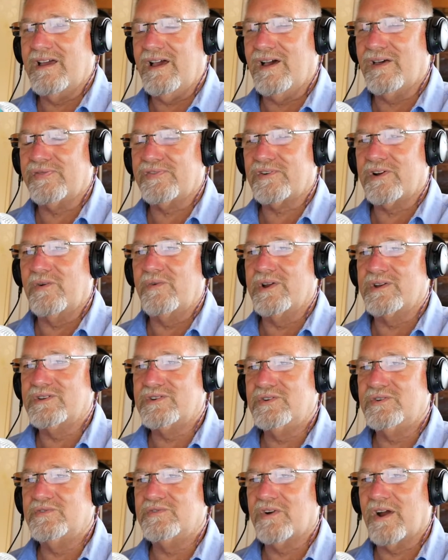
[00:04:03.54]
of throwing
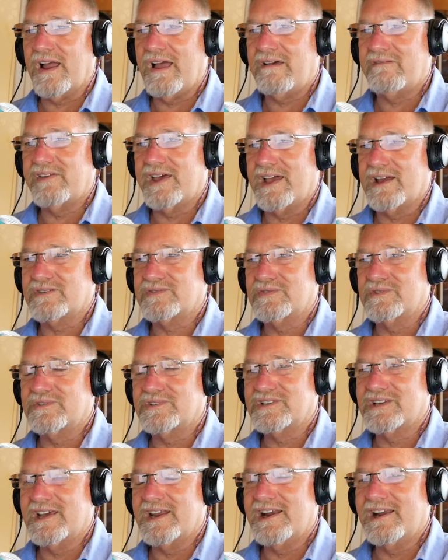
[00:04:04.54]
two drive
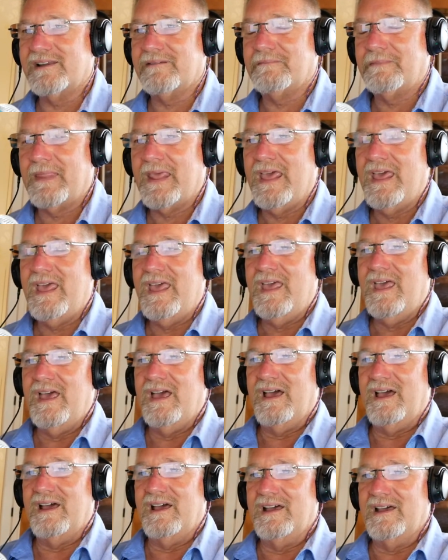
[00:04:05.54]
axles in it
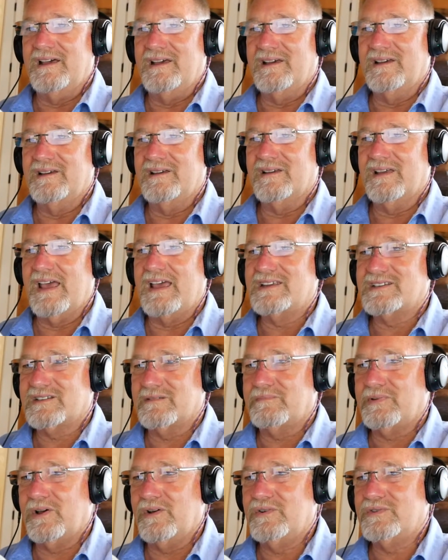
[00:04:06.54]
uh, as
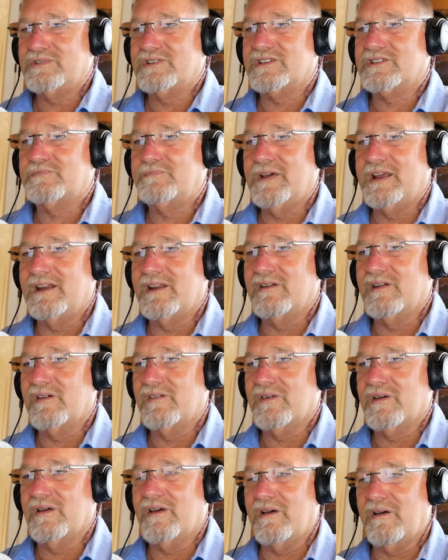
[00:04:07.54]
opposed to spending a,
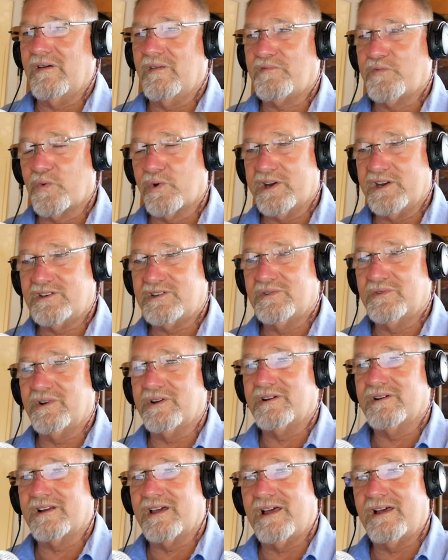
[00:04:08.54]
a
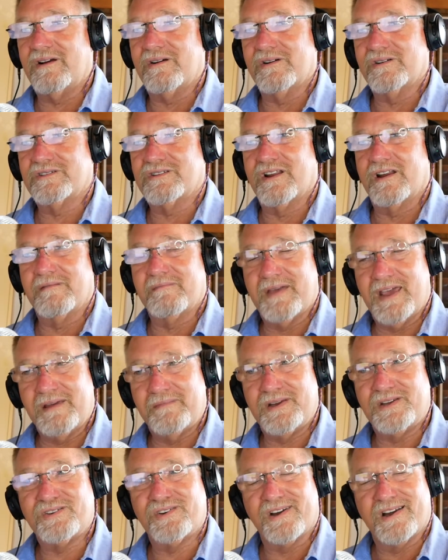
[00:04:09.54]
$4,200 on a
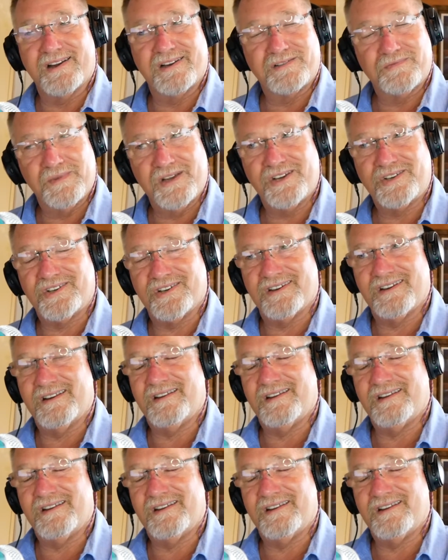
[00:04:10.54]
maybe transmission